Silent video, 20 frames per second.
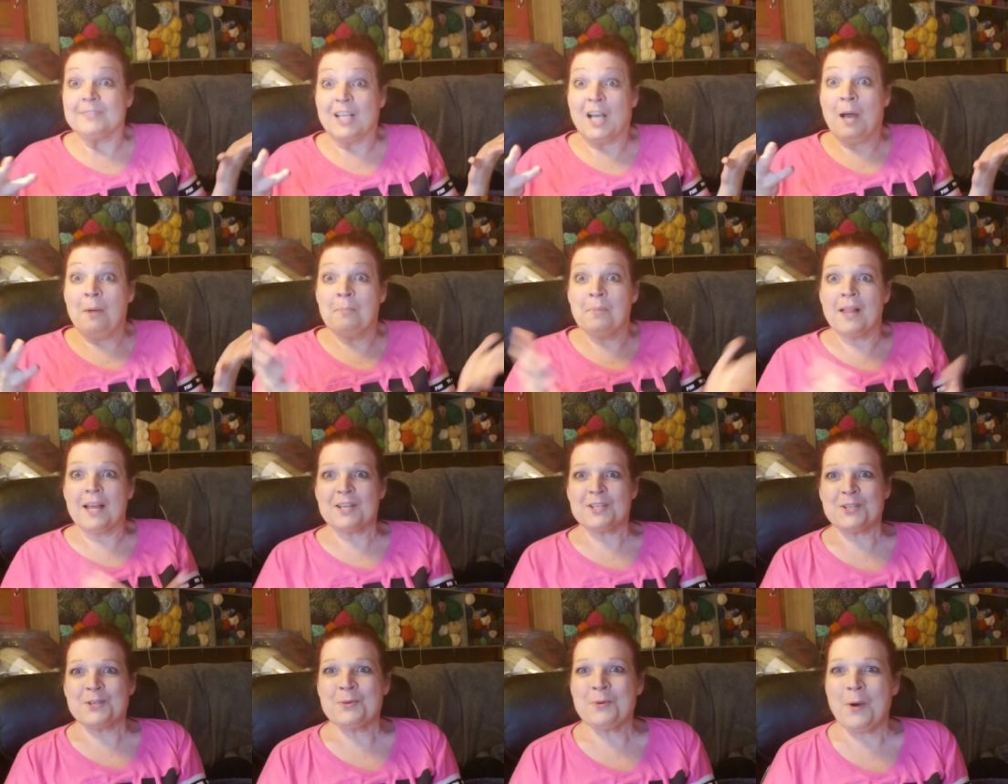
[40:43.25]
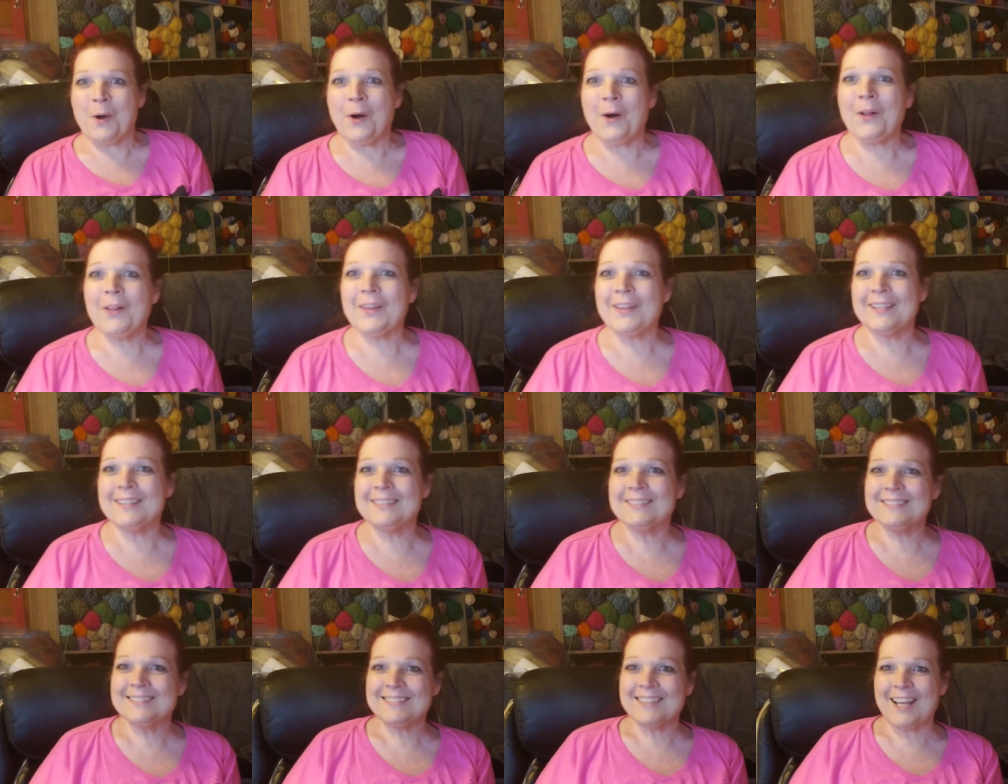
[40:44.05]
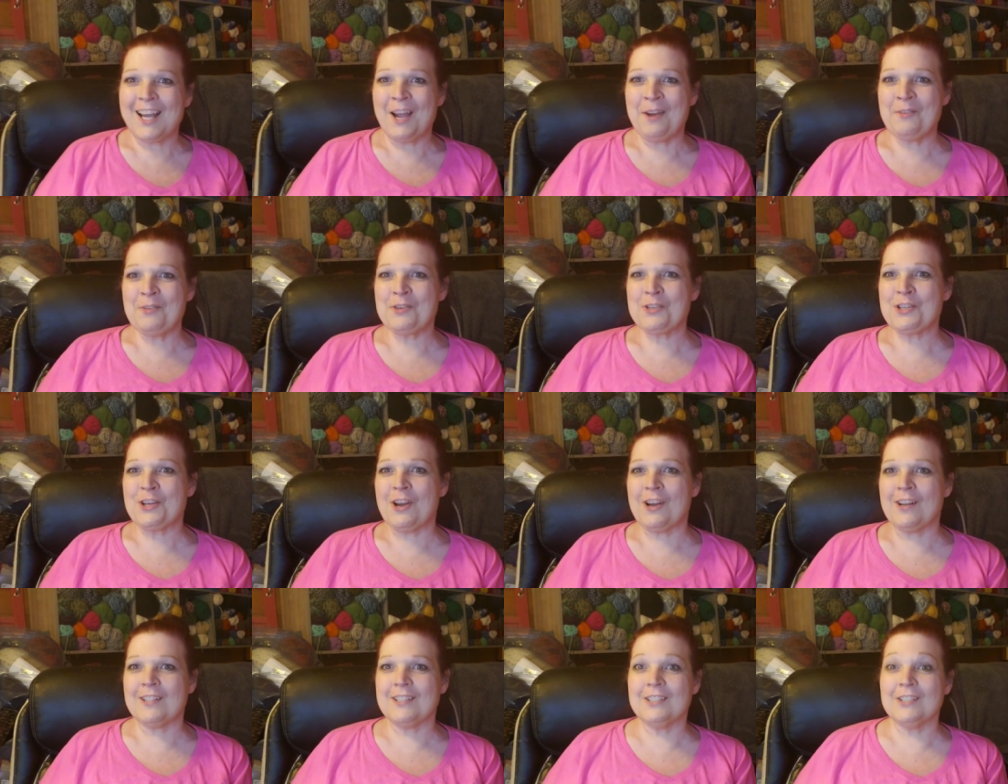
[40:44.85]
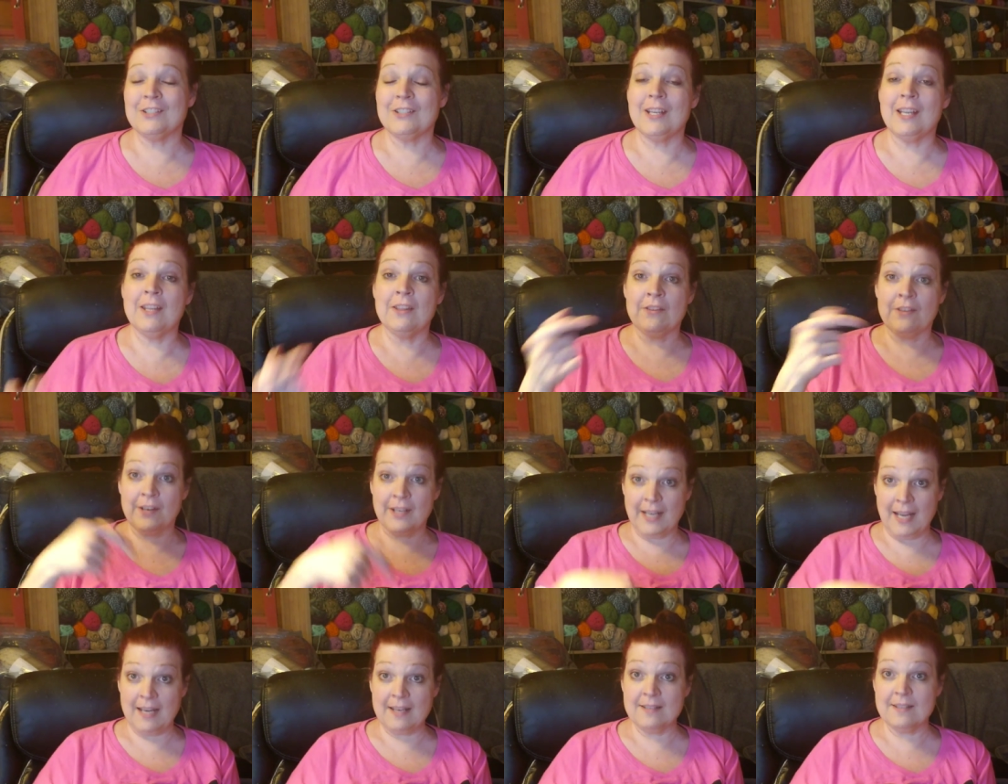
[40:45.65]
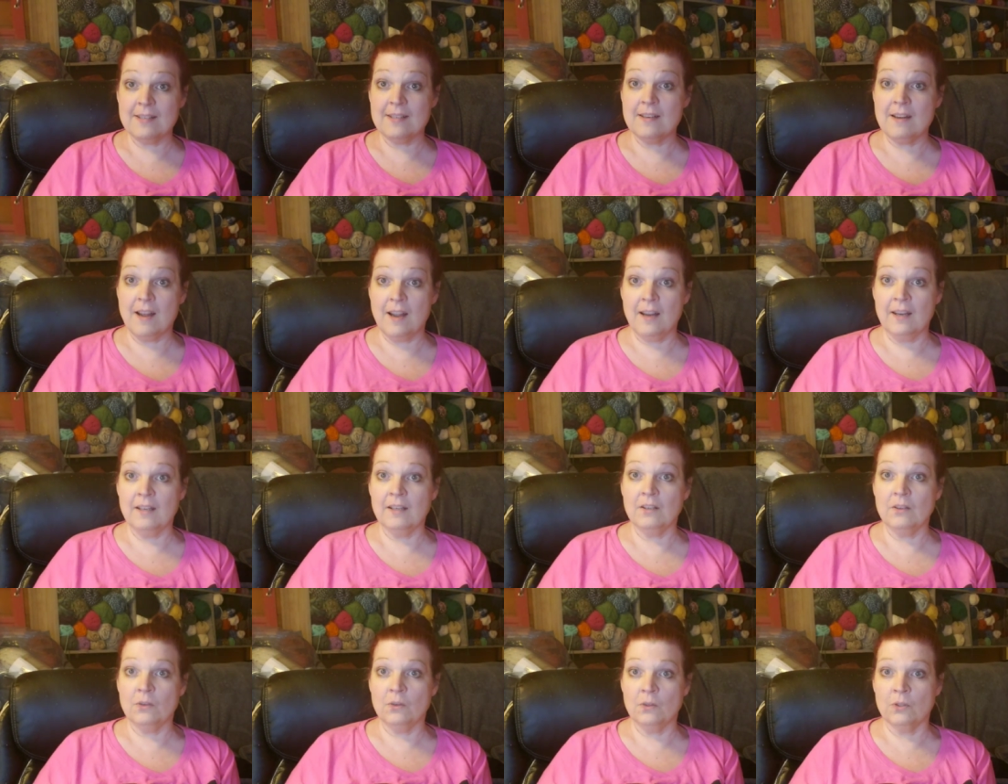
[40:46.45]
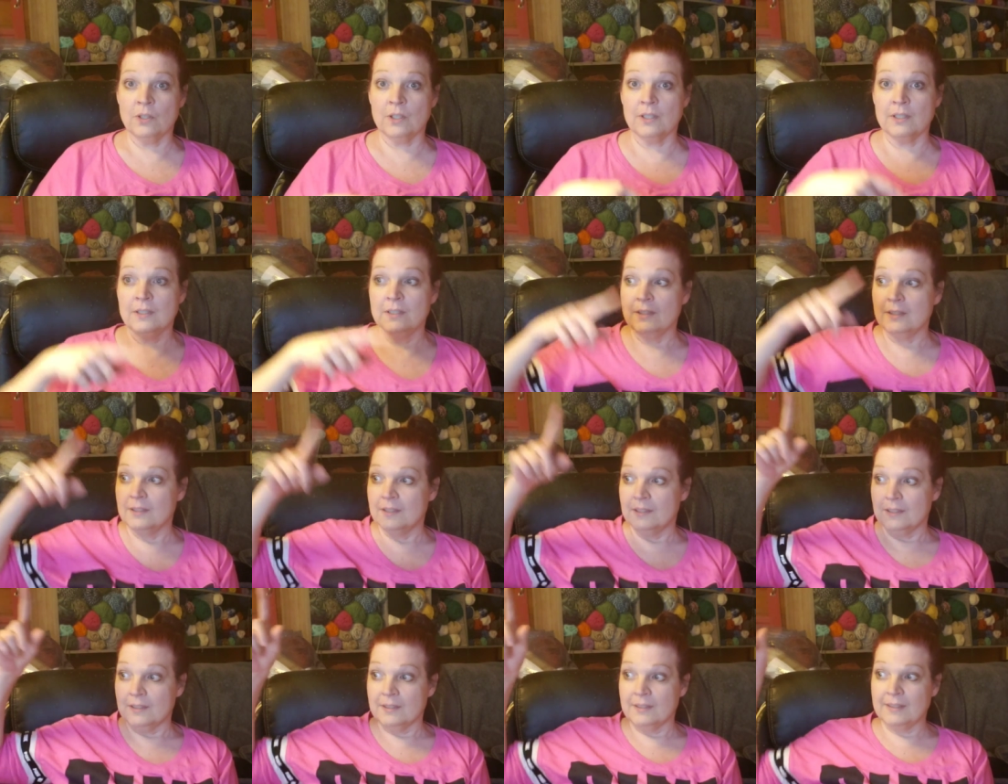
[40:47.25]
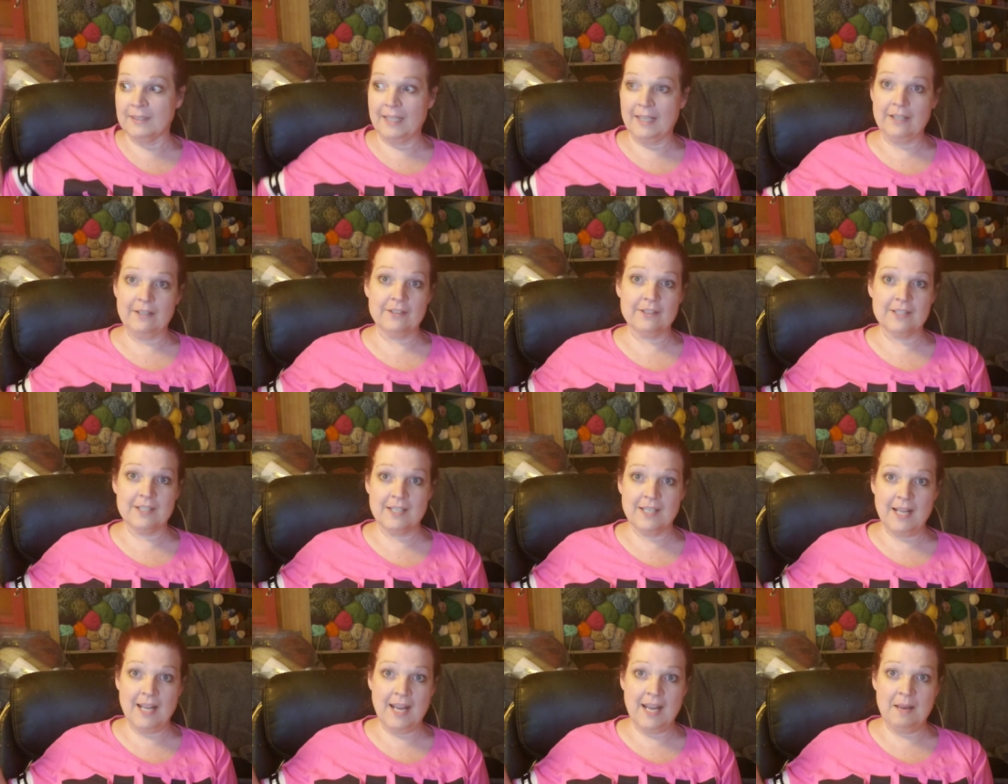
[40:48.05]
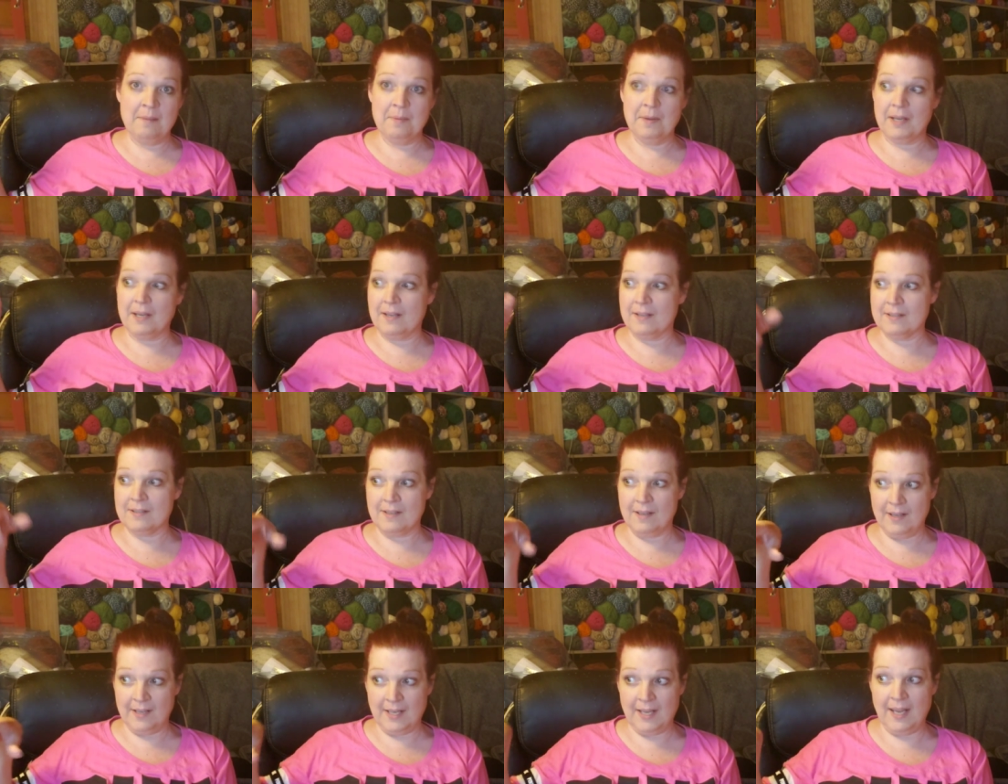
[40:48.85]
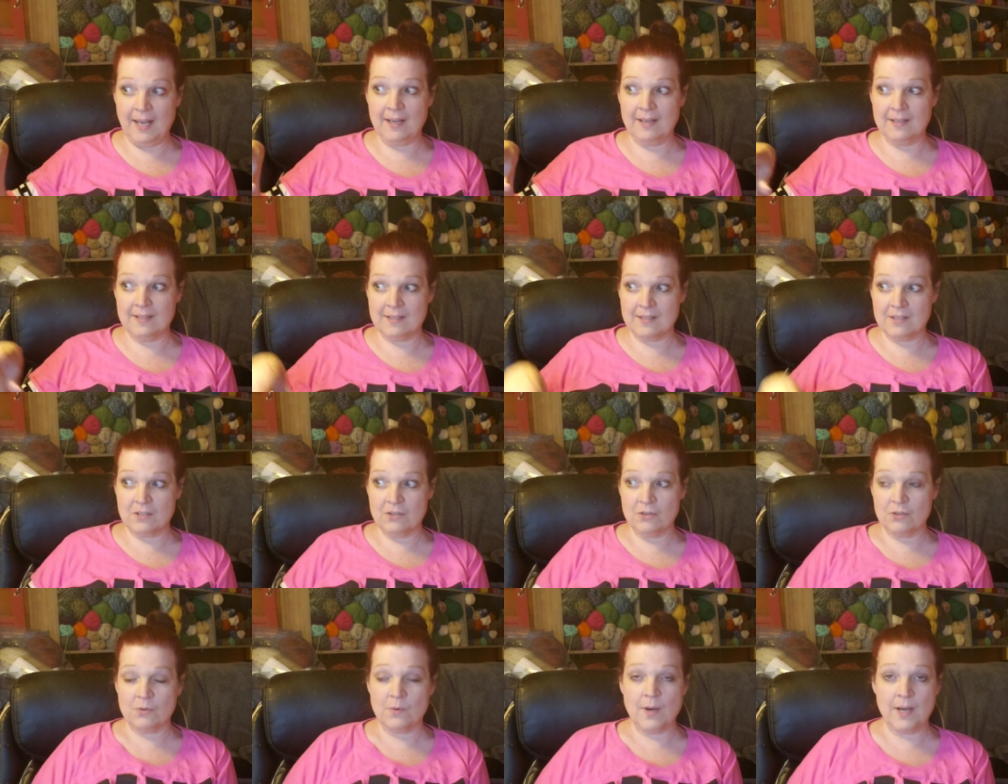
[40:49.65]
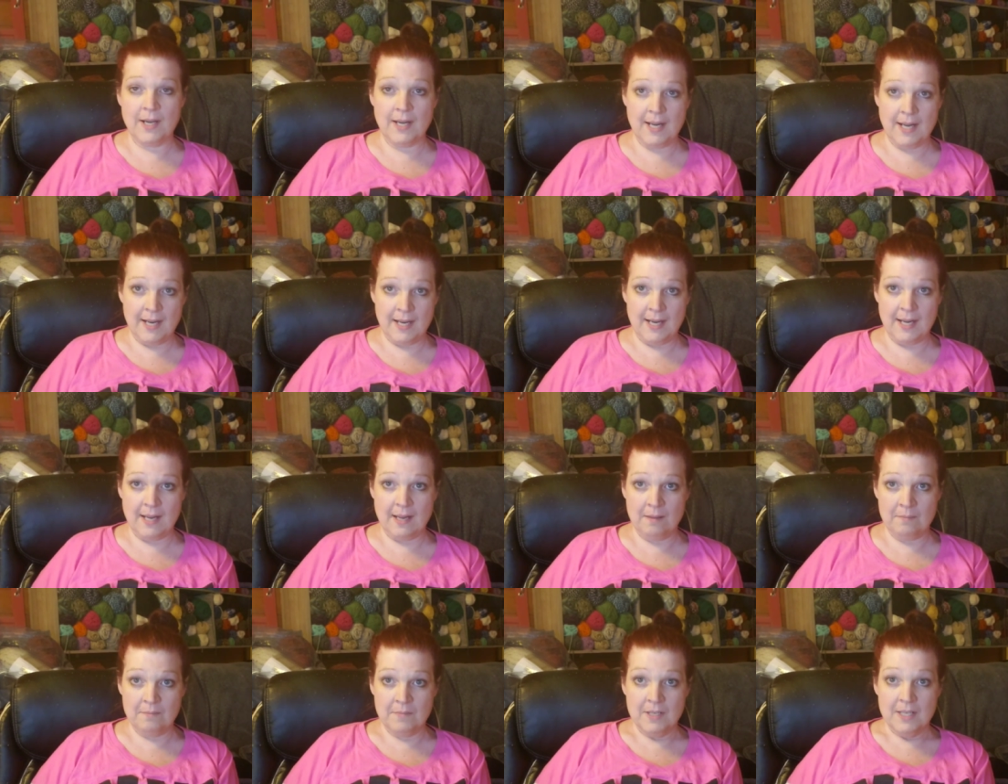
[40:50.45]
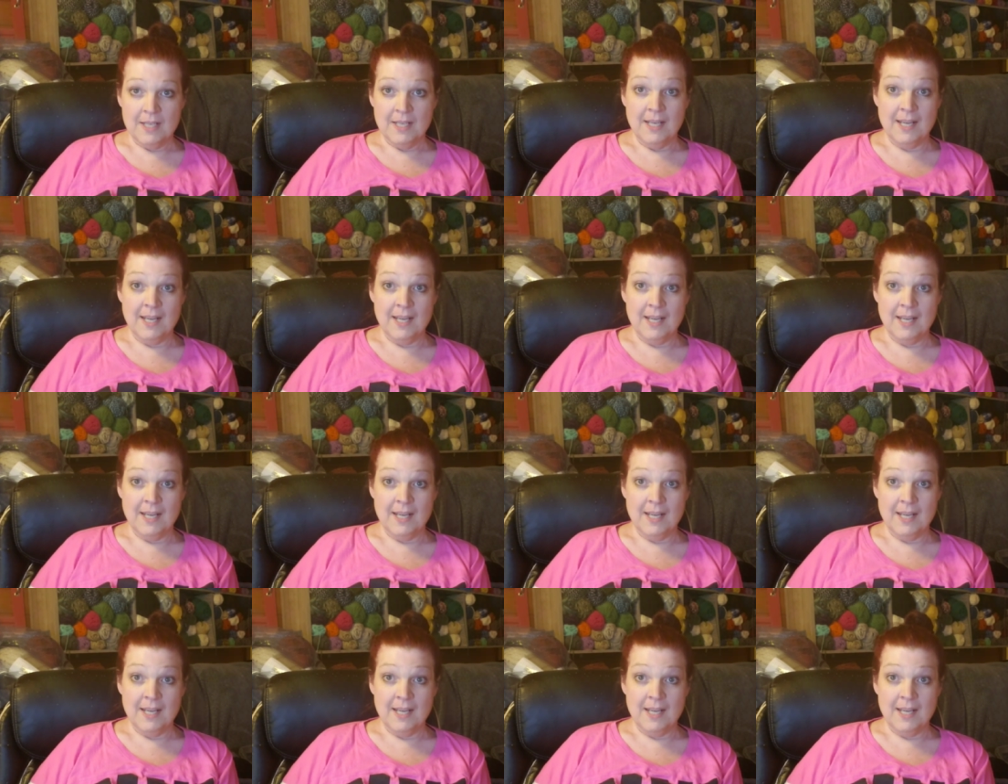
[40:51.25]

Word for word: God bless you all and I will talk to you either again tonight or later today because, again, it's 2.20 a.m.